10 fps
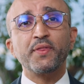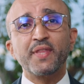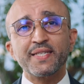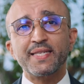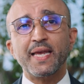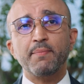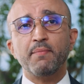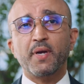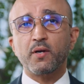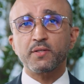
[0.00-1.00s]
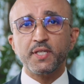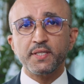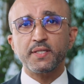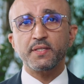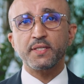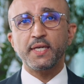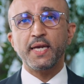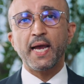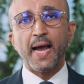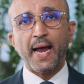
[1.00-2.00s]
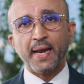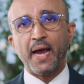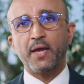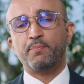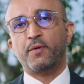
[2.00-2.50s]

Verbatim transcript: with the same consistency and higher